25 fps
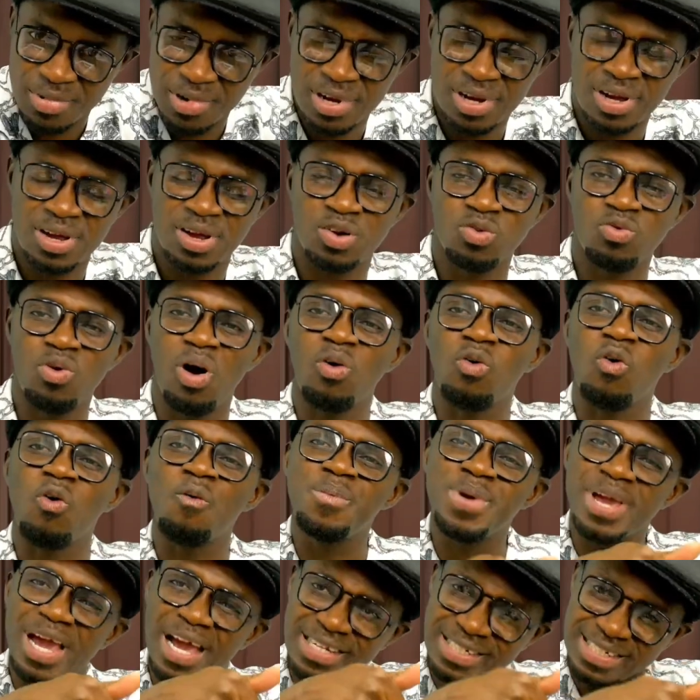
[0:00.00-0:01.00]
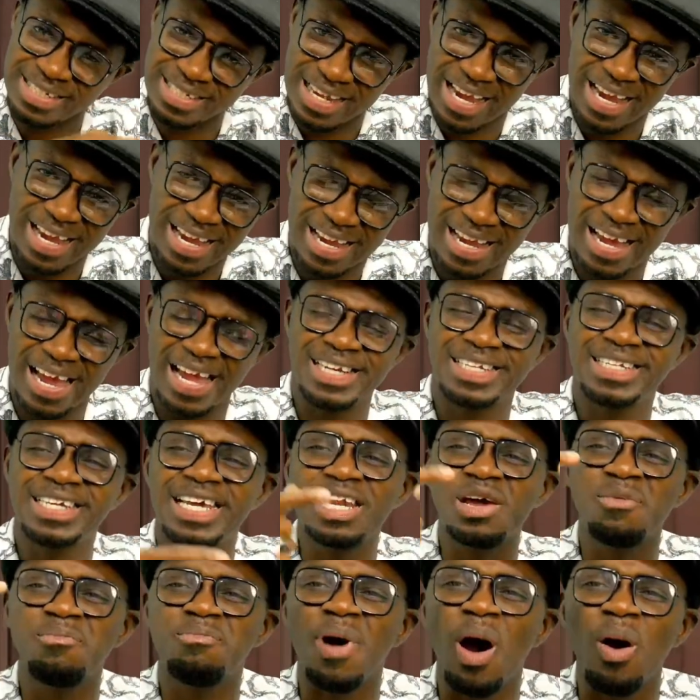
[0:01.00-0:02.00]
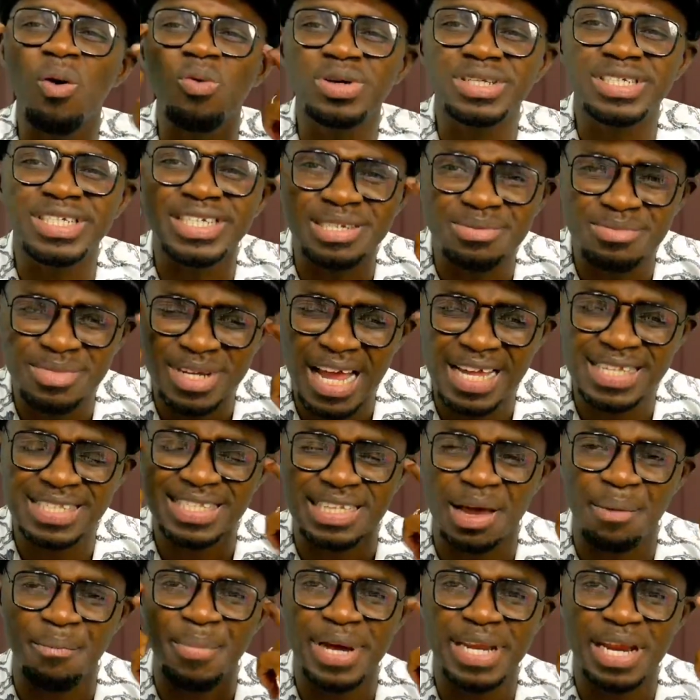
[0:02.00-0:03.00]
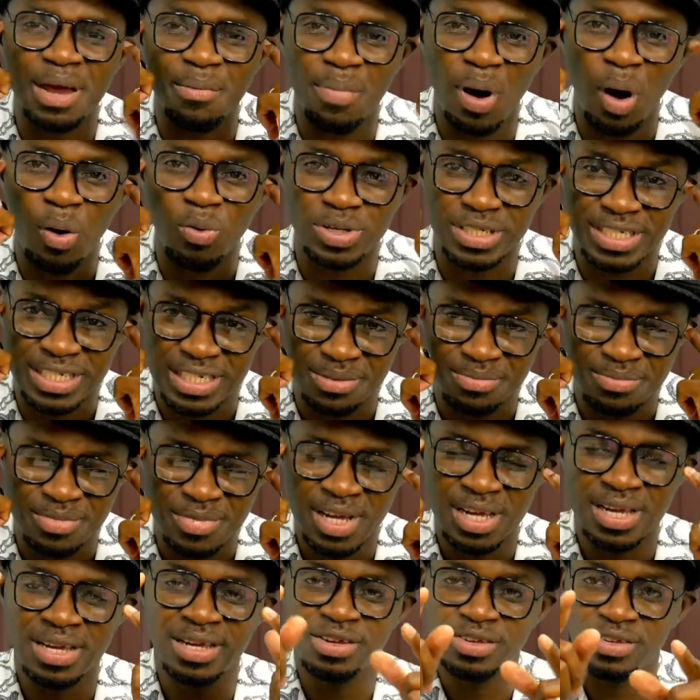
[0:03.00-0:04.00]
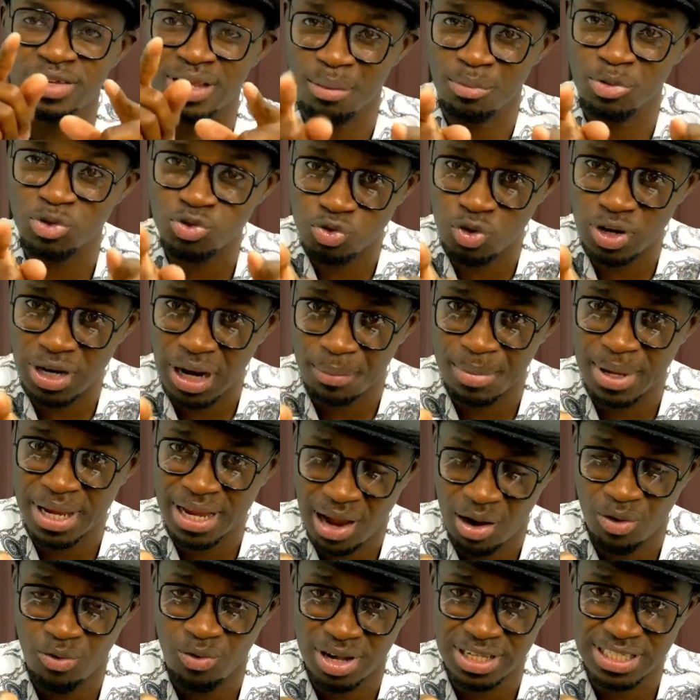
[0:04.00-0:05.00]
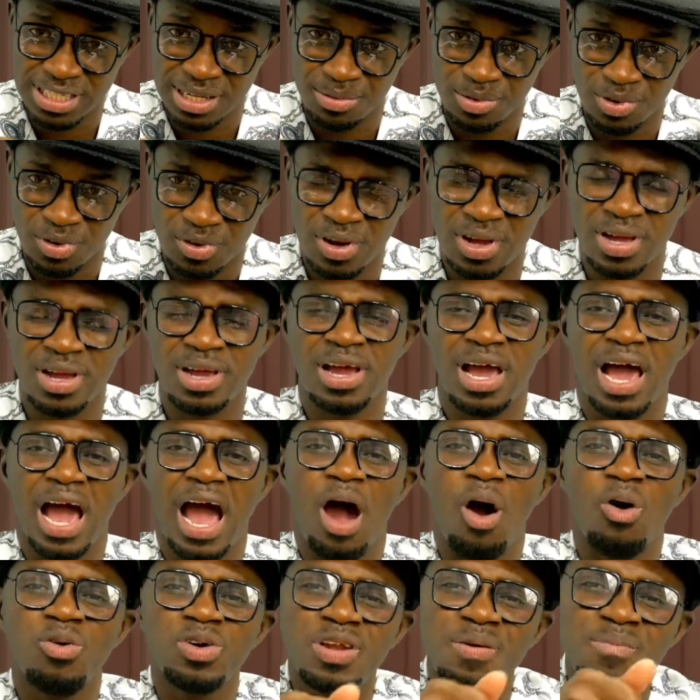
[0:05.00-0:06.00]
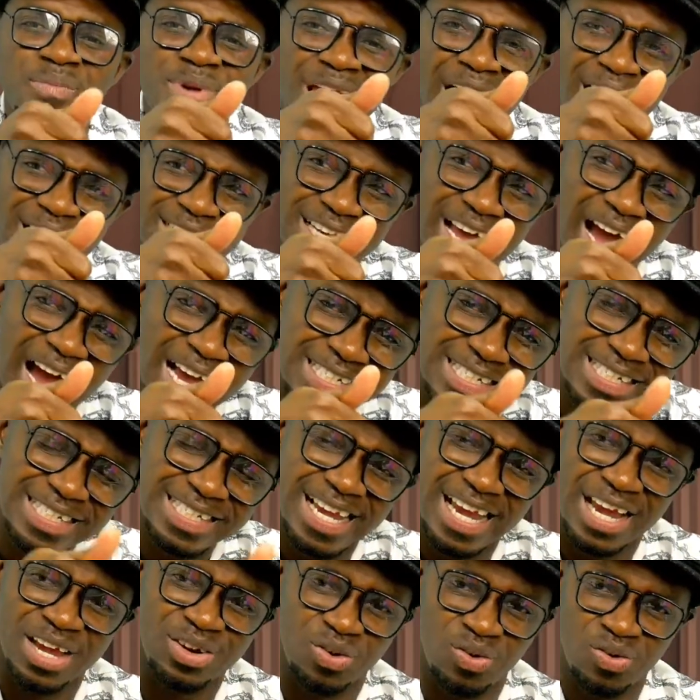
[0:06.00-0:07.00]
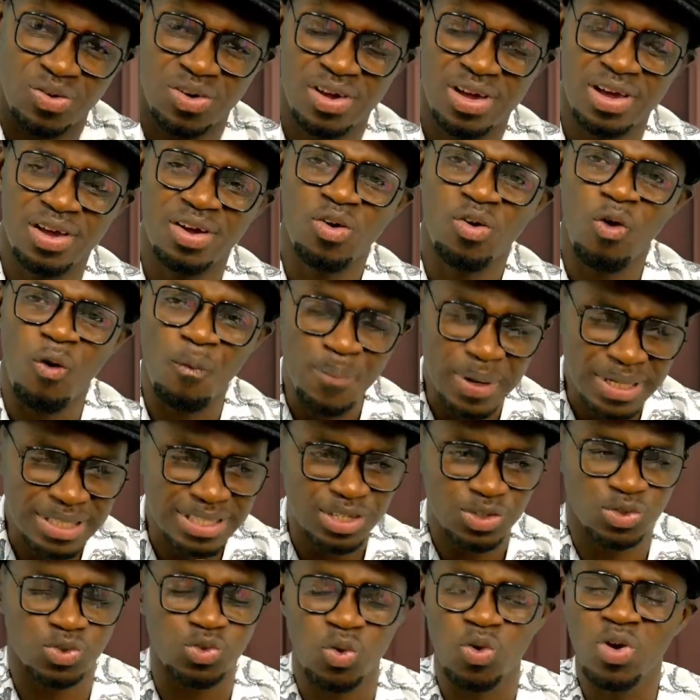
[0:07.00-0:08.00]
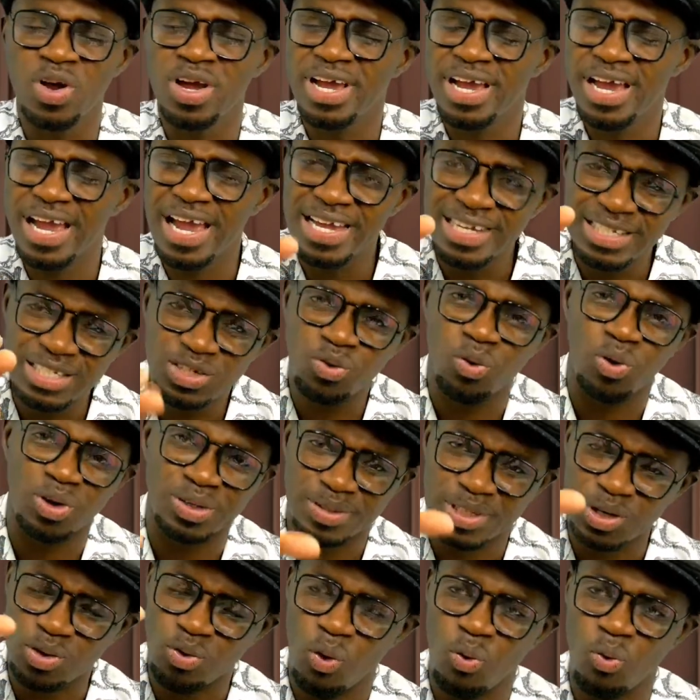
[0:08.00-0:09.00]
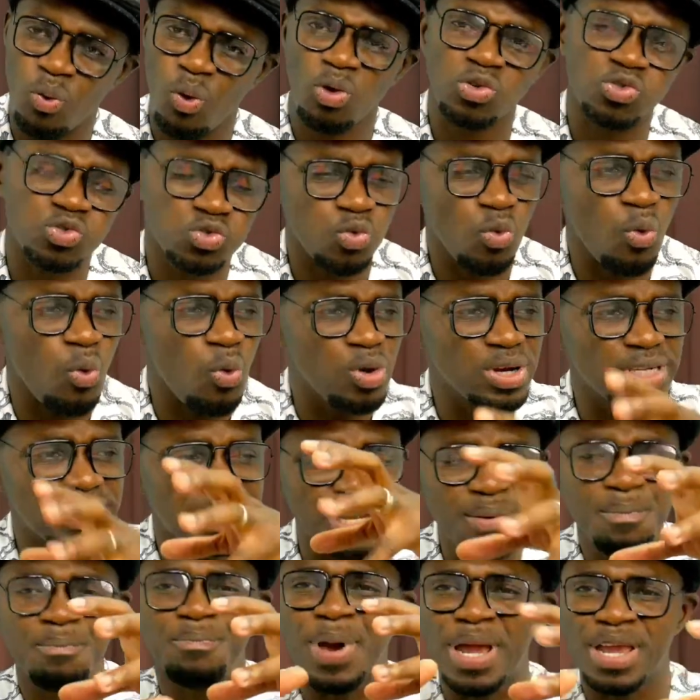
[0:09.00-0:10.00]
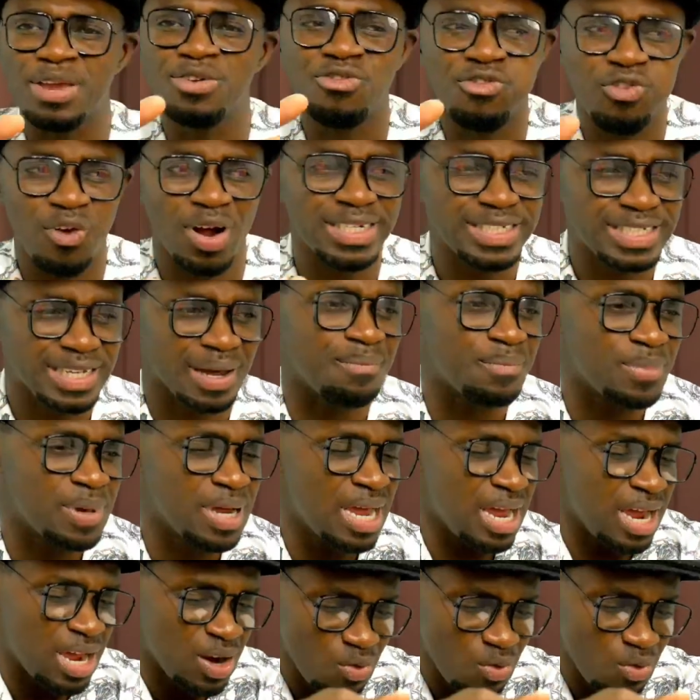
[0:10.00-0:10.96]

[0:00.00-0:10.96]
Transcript: What could me a shay, a dean about him, yansa ben about him, Yamisuna make him 17. I'll de me as I shay no, obitiso, a d will take a course or dim pain for atem, no